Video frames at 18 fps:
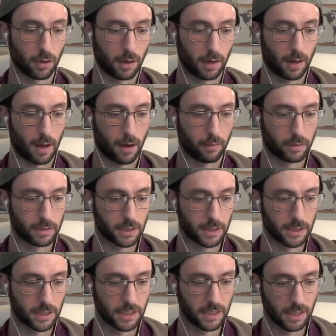Now we
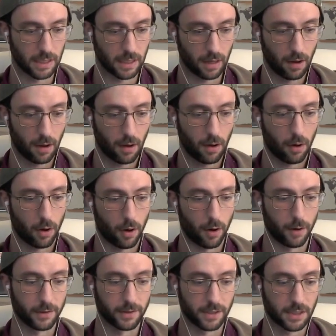see
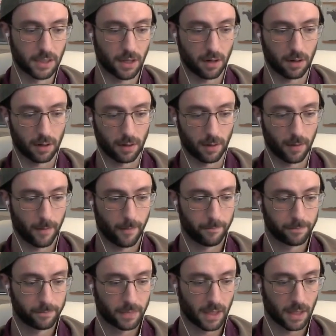all of a sudden
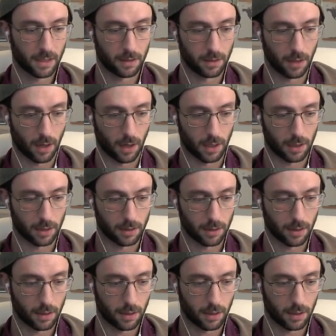knight
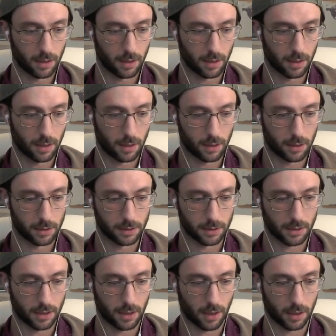is
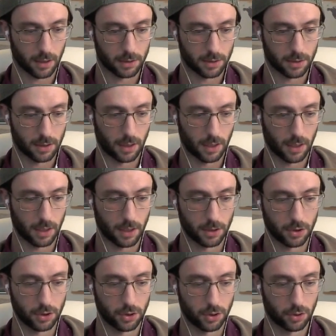causing
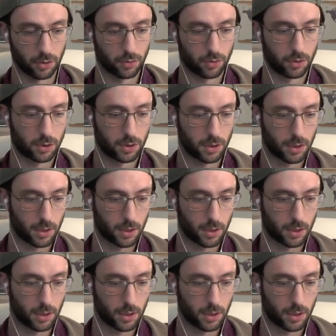issues.